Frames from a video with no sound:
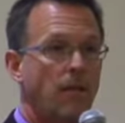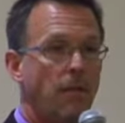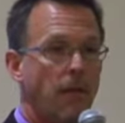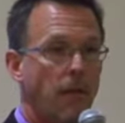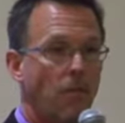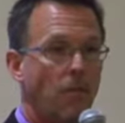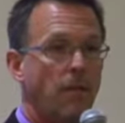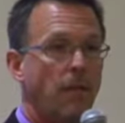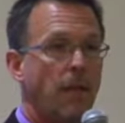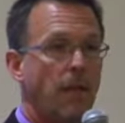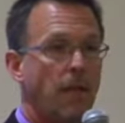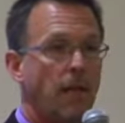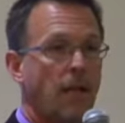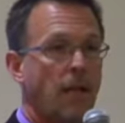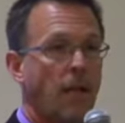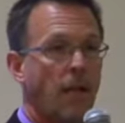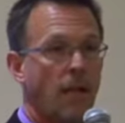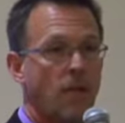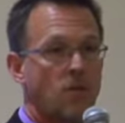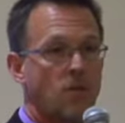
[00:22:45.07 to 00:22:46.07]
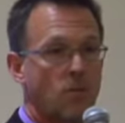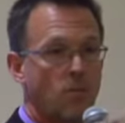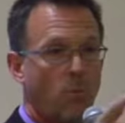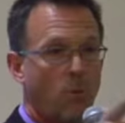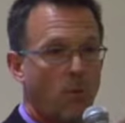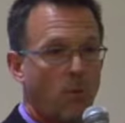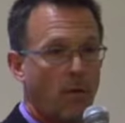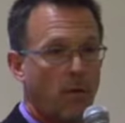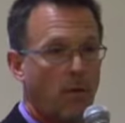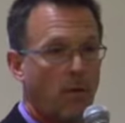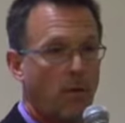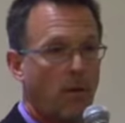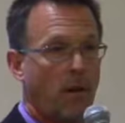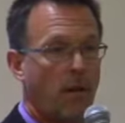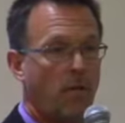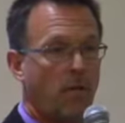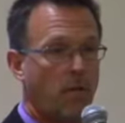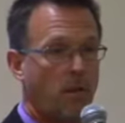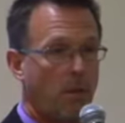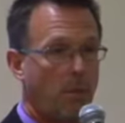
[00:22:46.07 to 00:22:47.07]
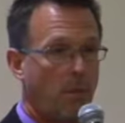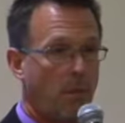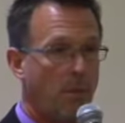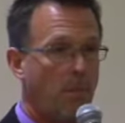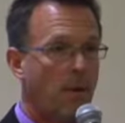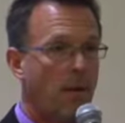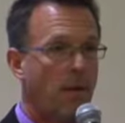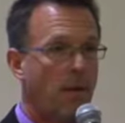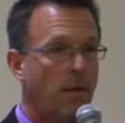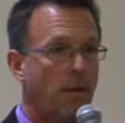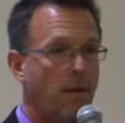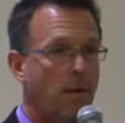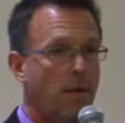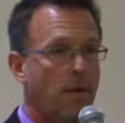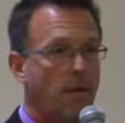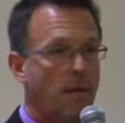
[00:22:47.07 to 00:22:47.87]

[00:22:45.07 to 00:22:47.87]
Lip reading: They would then engage the mobile integrated healthcare paramedic.